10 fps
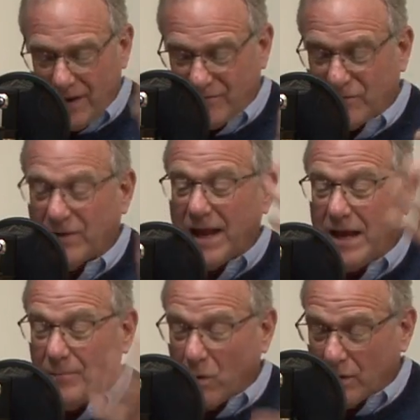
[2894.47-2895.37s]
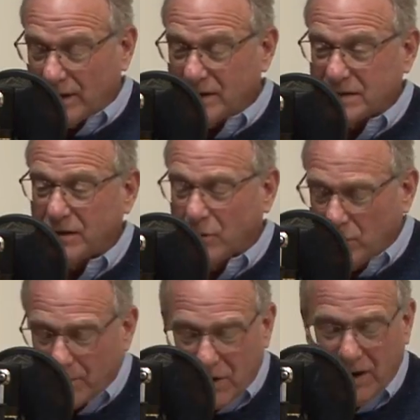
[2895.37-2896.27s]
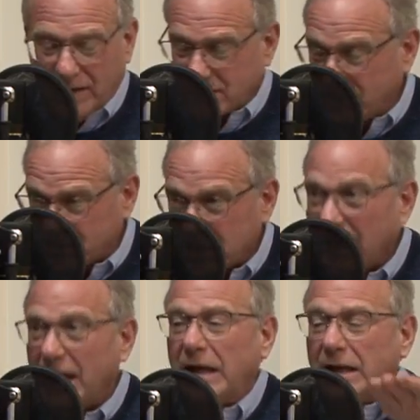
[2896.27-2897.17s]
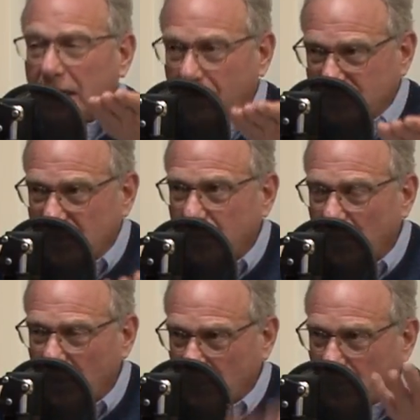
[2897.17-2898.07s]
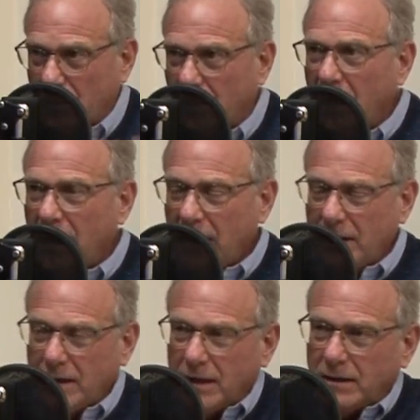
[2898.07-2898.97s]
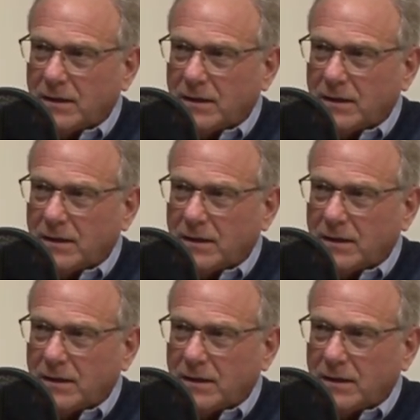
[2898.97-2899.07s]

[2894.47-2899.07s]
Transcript: inflame, or at least in the hookah bar, I guess they just heat it up to the point where it.